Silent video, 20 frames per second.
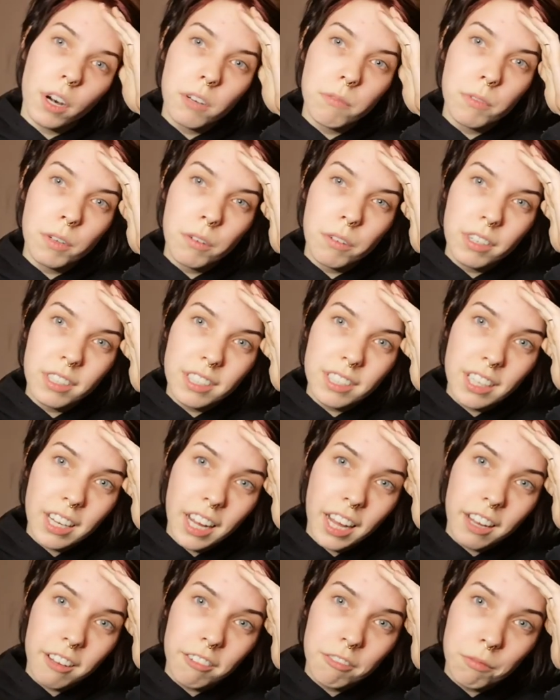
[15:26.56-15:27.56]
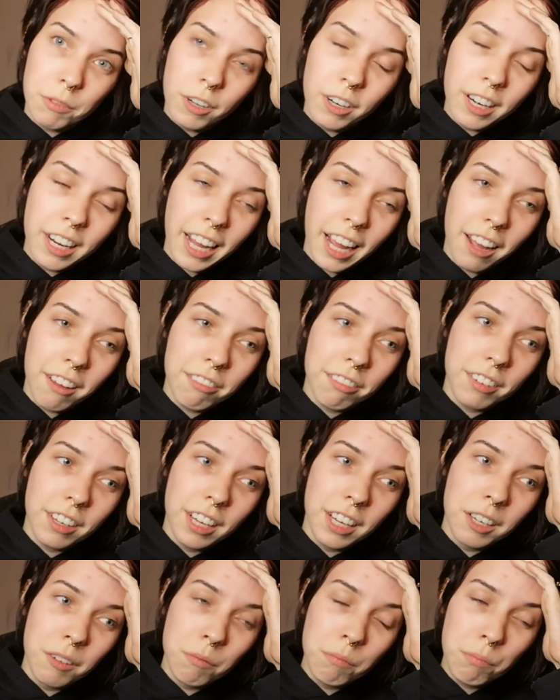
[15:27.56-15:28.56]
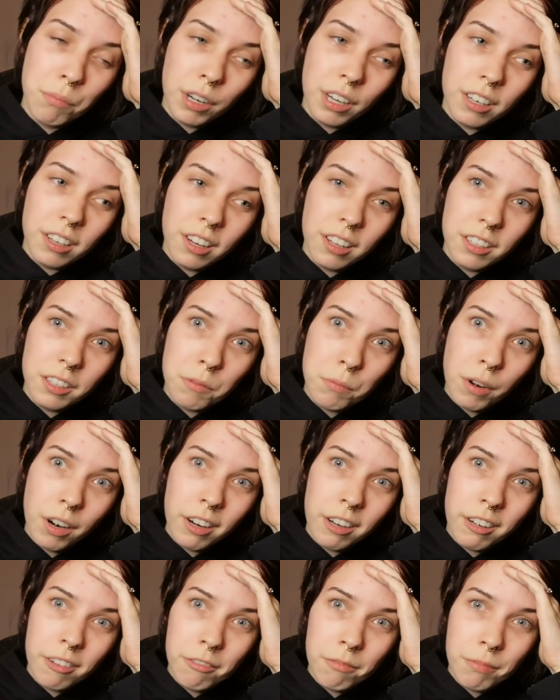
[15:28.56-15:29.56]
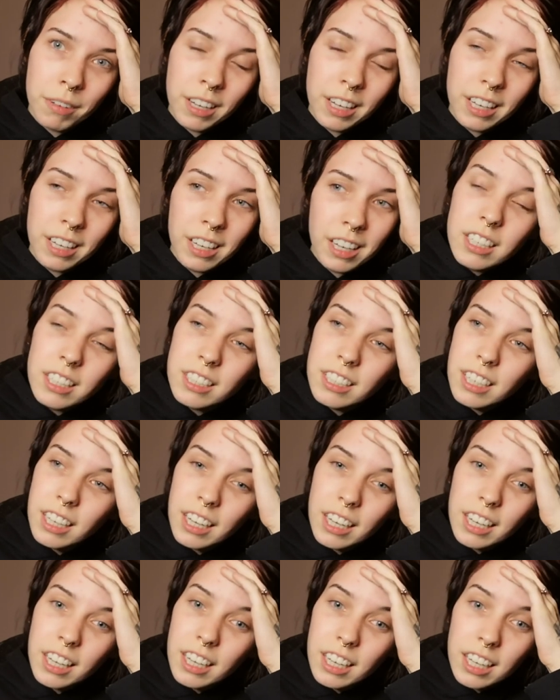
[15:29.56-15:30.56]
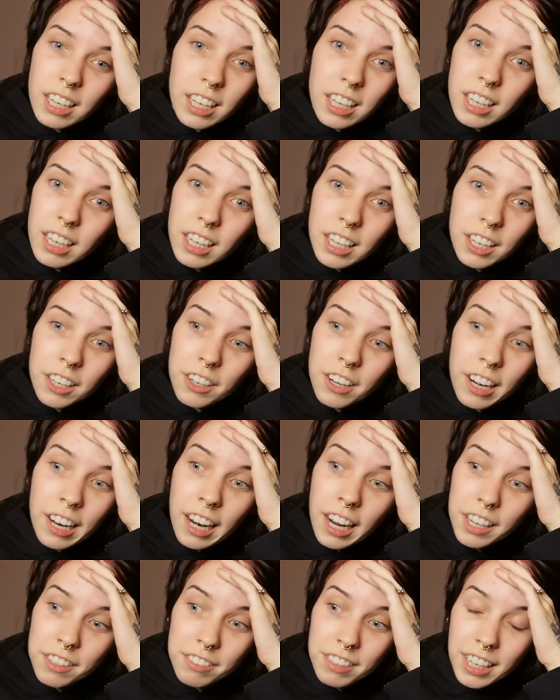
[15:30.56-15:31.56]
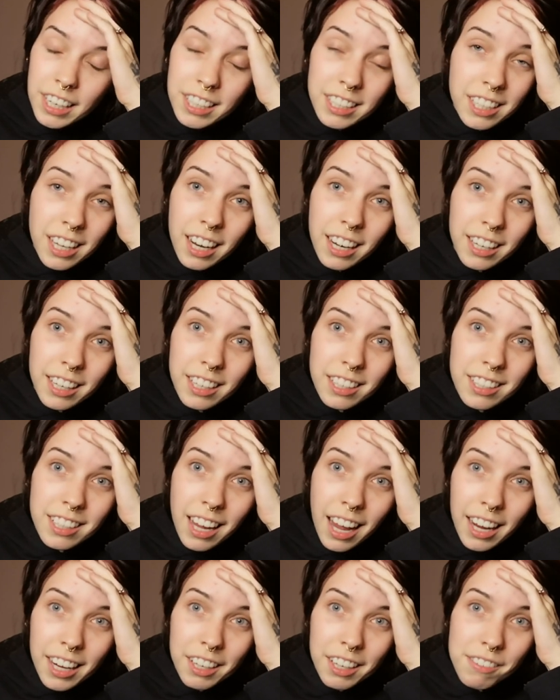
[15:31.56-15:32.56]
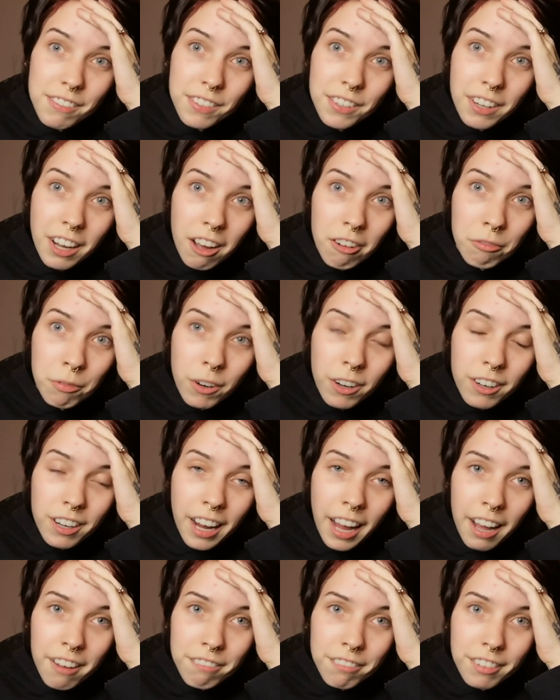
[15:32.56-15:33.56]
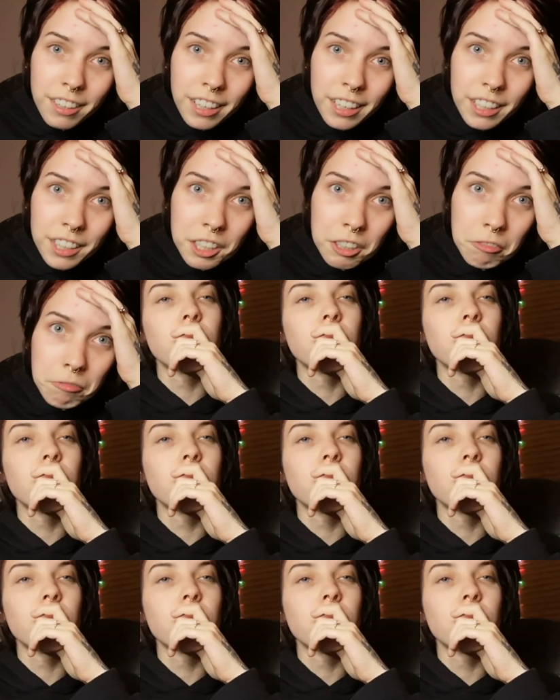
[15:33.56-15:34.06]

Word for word: of me wants to have more caffeine, but another part of me is like, you're gonna have an anxiety attack if you have more caffeine.